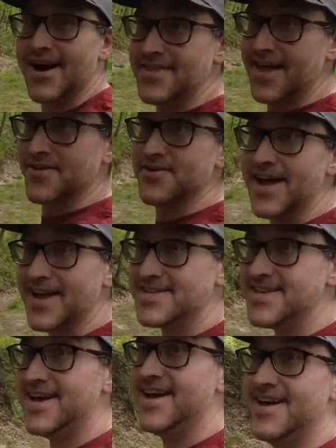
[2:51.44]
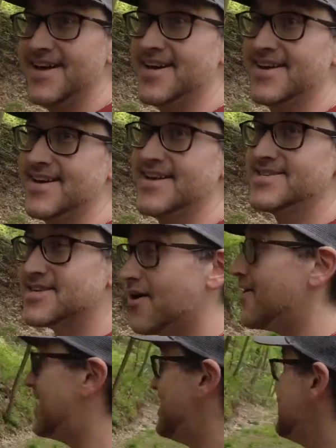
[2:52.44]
on the other end. So